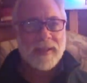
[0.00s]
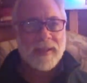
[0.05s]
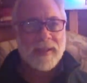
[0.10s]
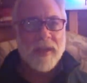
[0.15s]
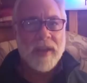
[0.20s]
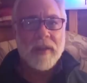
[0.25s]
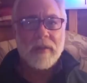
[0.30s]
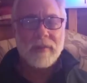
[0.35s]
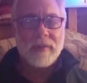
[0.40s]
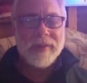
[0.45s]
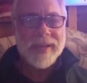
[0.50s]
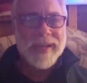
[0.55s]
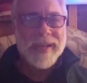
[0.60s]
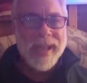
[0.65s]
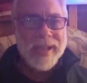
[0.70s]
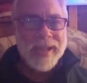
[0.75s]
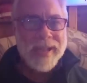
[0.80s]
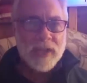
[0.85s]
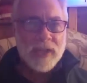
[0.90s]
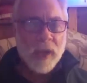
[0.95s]
And three
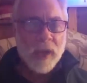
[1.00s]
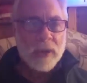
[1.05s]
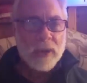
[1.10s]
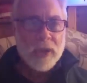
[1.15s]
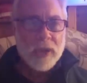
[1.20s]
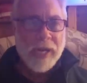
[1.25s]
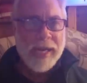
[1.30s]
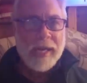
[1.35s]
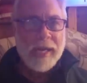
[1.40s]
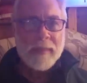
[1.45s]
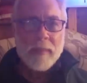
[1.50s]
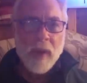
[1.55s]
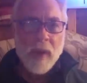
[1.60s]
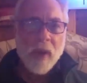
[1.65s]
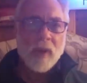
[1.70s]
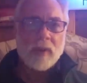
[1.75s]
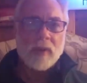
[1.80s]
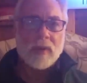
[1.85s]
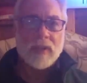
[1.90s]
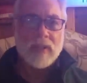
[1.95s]
days ago, chicken
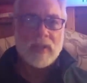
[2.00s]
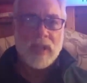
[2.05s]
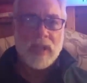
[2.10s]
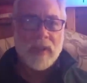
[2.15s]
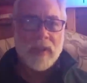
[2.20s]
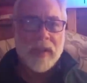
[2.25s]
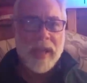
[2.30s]
bones on the